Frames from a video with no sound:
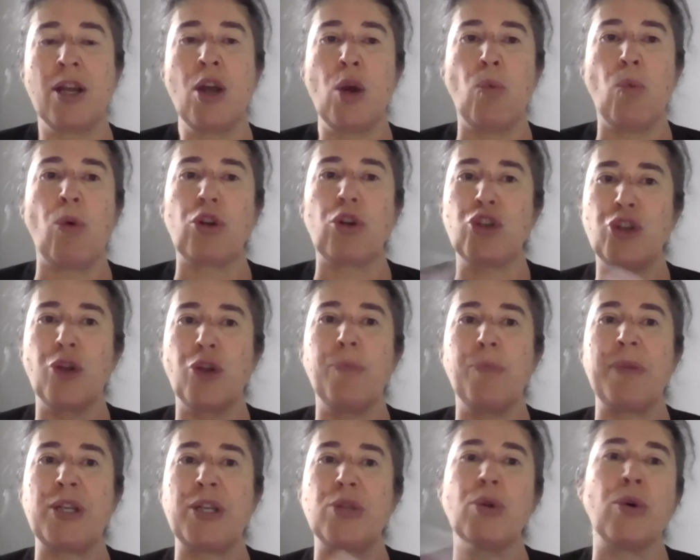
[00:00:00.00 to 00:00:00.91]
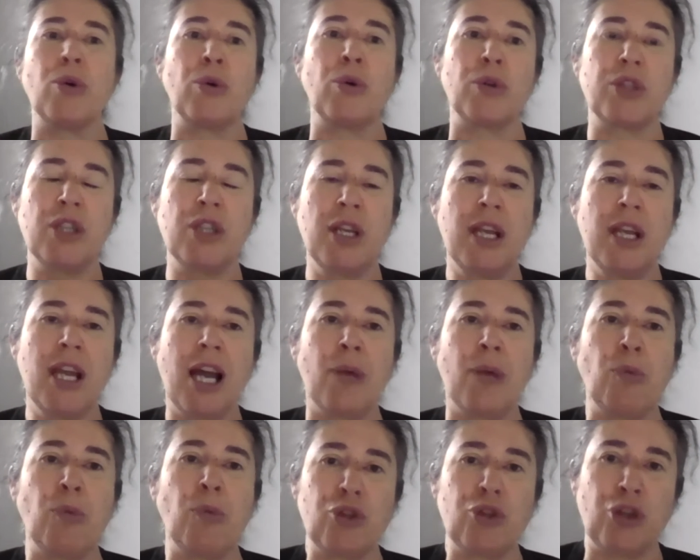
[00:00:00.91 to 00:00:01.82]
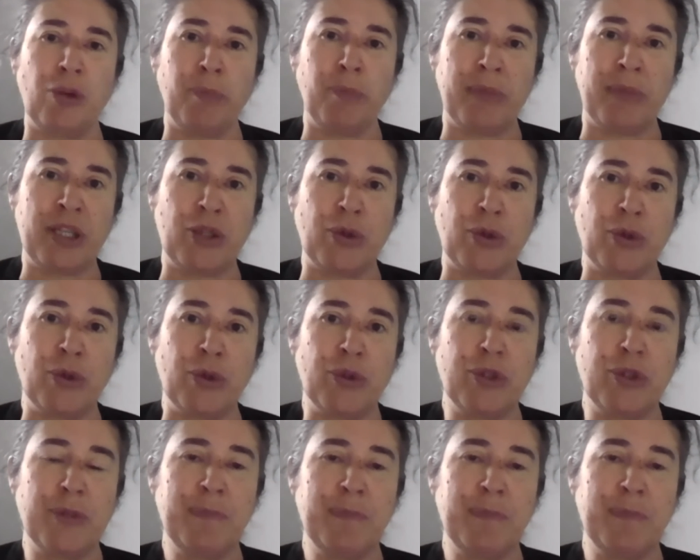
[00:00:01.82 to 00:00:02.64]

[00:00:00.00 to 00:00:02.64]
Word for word: what should be taught and what shouldn't be taught.